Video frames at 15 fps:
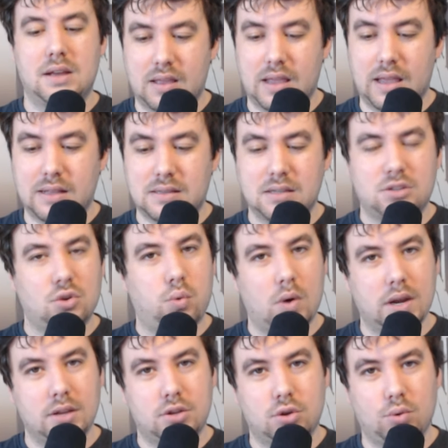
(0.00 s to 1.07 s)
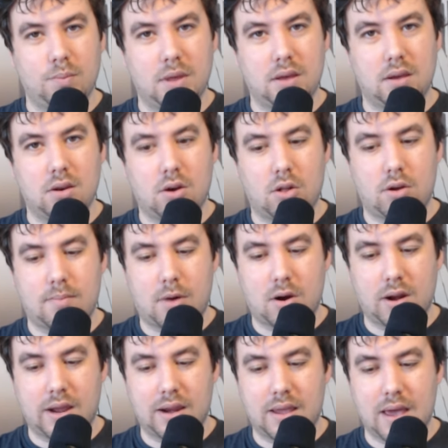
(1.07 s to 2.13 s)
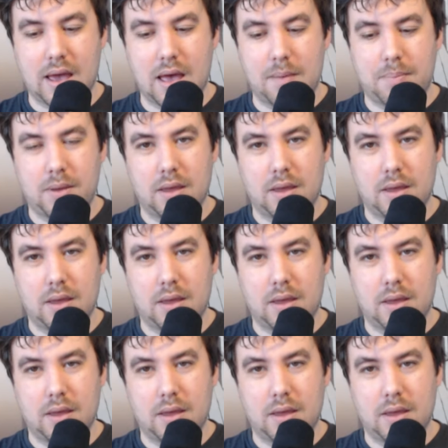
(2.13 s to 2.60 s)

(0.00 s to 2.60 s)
It's a twenty-two million dollar market cap,